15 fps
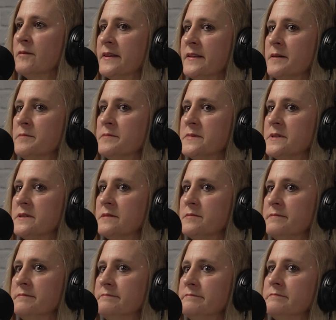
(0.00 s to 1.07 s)
rhythms
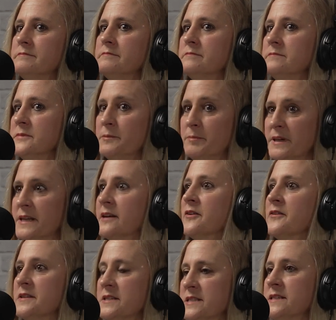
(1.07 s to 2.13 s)
depending
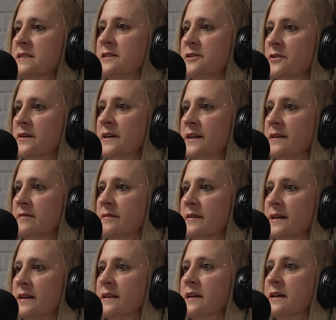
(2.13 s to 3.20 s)
on the season you're in
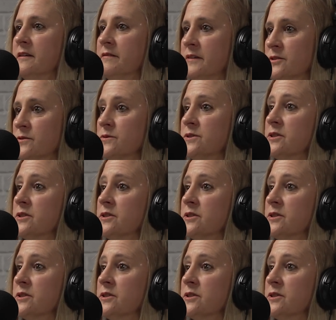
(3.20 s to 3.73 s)
and the individual